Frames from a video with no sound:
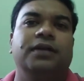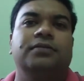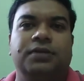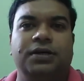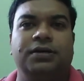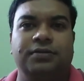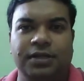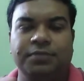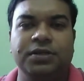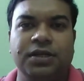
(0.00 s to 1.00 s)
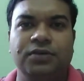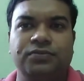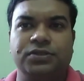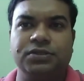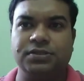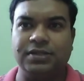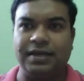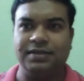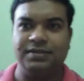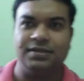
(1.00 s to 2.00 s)
And let me tell you first
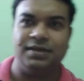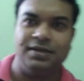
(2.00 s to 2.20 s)
that